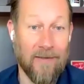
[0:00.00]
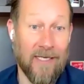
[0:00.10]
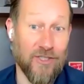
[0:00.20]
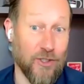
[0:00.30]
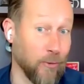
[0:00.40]

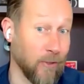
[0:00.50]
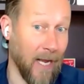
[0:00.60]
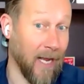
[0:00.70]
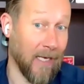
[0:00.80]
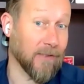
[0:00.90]
that's new
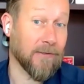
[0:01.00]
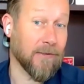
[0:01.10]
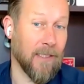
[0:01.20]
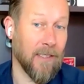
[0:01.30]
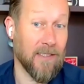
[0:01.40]
cash
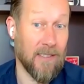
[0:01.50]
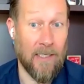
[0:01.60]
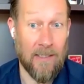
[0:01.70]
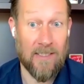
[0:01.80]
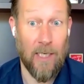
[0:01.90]
and
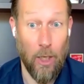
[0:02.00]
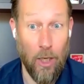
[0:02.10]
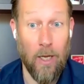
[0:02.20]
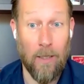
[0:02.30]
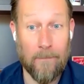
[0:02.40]
it's a
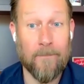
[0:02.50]
lot.